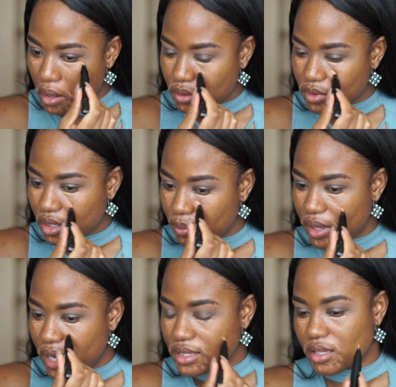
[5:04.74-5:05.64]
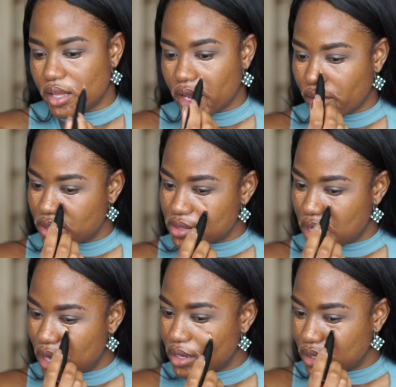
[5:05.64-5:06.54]
And I'm gonna apply it to the areas
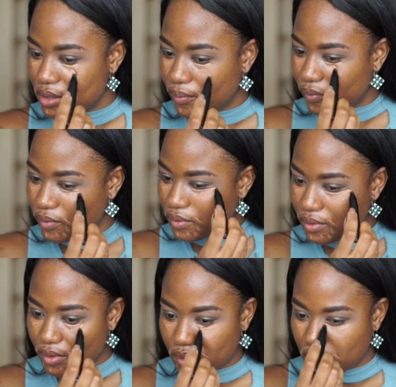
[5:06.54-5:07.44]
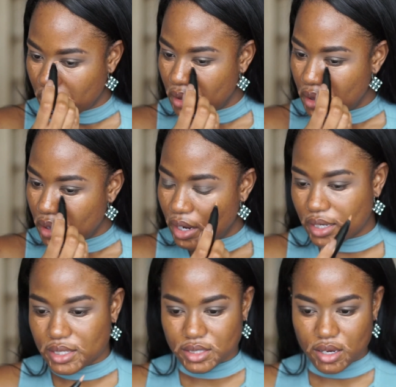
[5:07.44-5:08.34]
that I
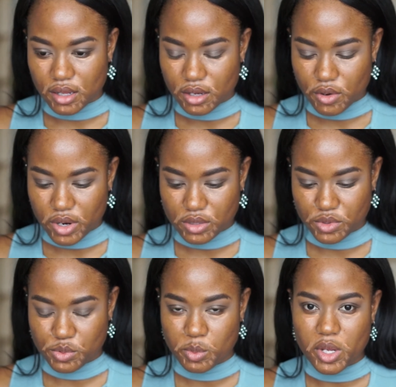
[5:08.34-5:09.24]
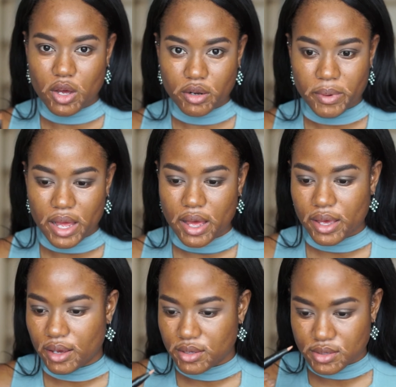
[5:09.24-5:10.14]
need to color correct, which would be under my
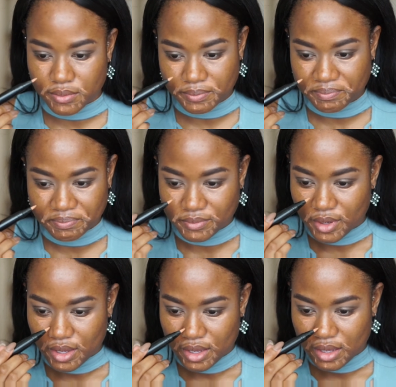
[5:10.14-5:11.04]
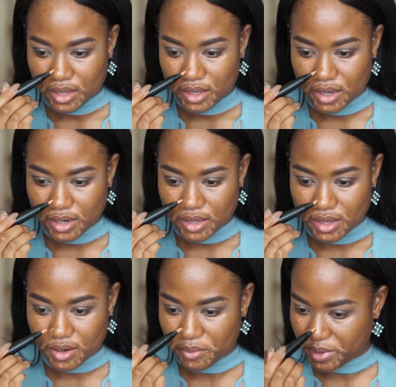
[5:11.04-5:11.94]
eyes,
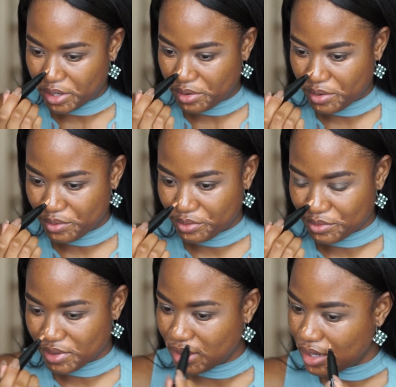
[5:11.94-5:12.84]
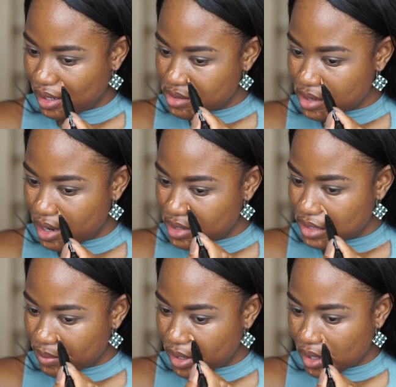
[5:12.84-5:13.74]
anything on my nose really, sides
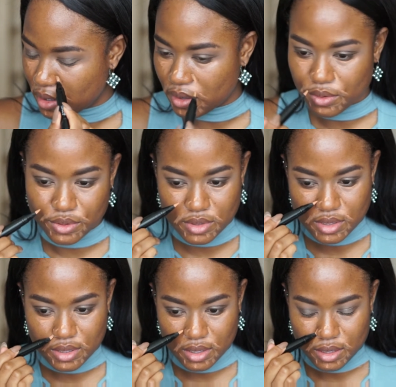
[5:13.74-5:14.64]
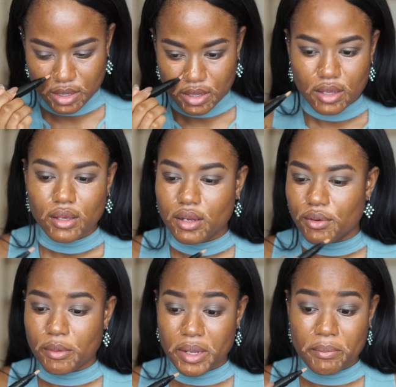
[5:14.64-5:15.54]
of my nose,
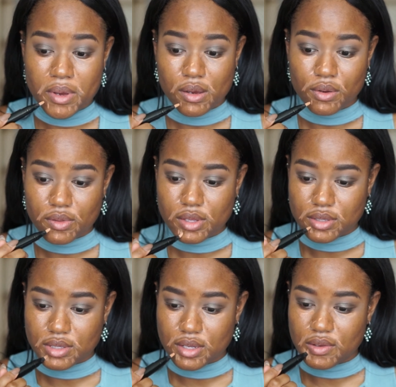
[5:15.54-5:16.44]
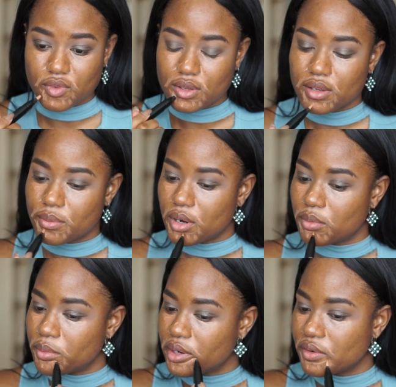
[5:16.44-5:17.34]
around my mouth is definitely a
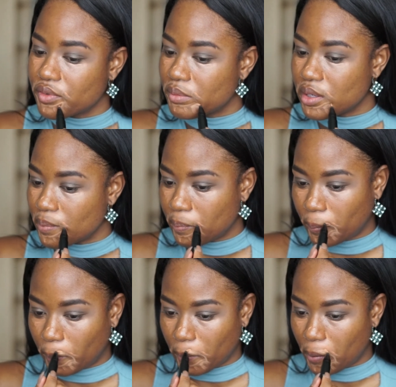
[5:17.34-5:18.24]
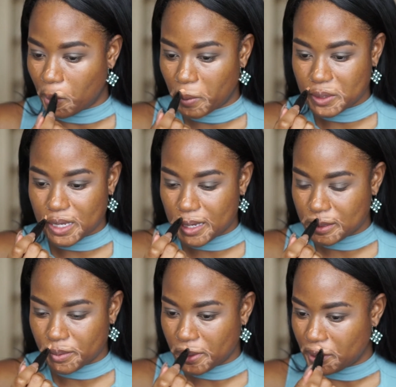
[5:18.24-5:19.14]
problem area for me. Always has
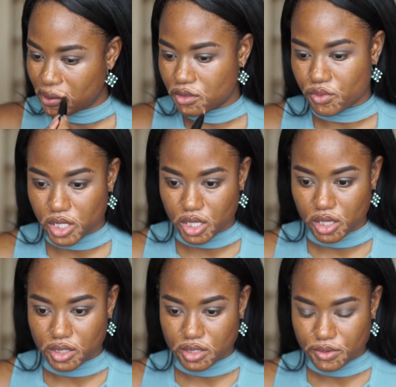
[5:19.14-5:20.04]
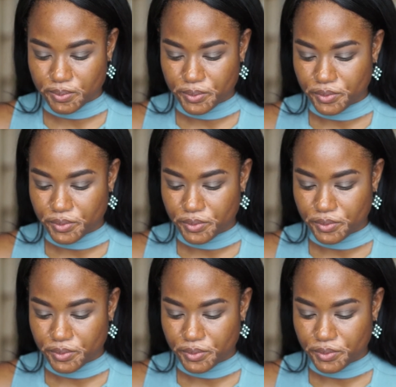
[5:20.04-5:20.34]
been. It's ridiculous.